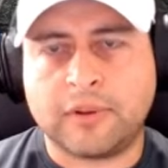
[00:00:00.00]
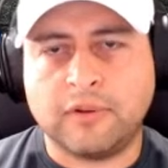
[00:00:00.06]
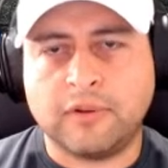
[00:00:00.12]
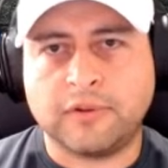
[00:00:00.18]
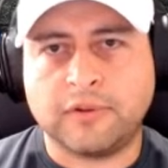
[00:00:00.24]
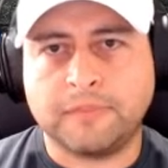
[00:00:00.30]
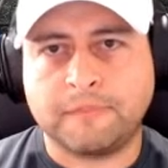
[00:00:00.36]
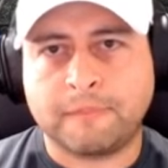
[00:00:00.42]

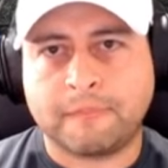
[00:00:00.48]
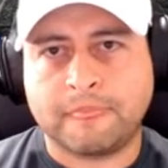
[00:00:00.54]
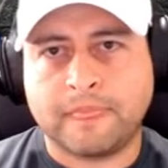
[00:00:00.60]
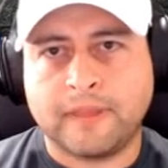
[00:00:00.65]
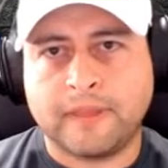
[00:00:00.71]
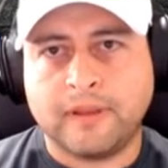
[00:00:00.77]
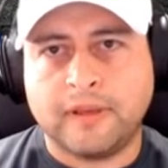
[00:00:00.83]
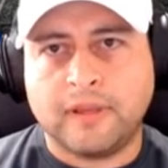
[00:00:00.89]
over.
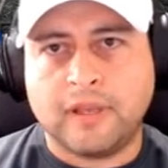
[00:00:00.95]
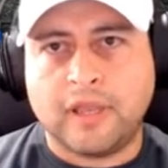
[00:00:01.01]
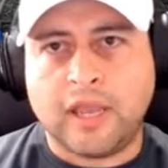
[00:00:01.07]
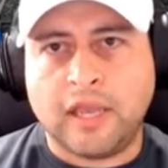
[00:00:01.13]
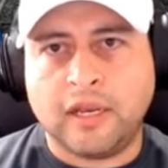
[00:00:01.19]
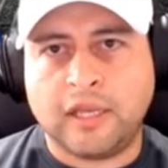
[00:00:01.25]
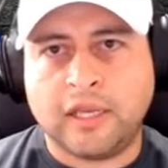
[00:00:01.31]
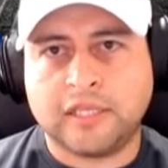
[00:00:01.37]

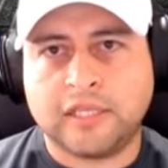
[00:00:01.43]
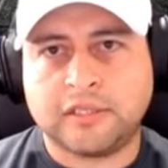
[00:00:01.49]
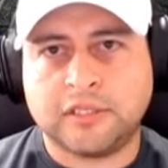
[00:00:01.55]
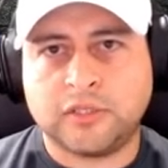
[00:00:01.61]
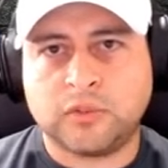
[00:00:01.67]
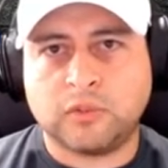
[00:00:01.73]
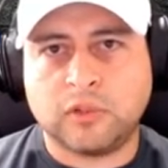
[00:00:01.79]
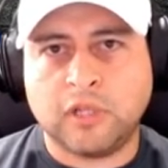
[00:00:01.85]
And I guess
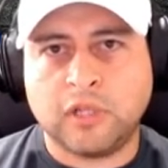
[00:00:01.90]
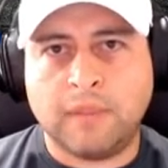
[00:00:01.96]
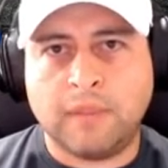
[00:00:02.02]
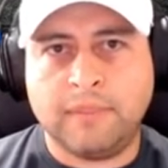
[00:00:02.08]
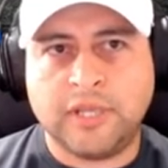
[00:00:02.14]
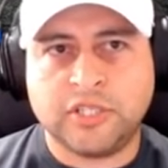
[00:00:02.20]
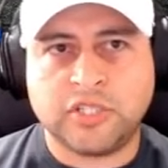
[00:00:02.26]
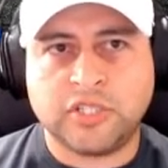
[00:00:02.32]
this is where I'll
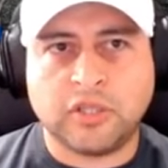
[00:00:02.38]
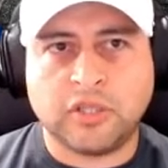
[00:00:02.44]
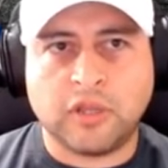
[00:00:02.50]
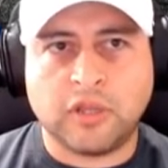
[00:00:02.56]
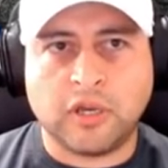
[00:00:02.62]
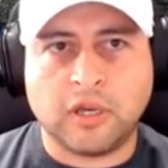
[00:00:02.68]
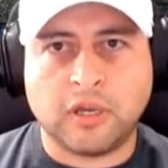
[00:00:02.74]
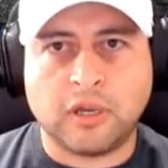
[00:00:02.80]
mention
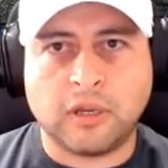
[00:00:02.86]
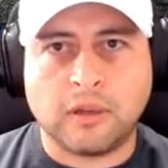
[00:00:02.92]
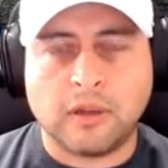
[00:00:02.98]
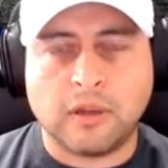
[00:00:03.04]
the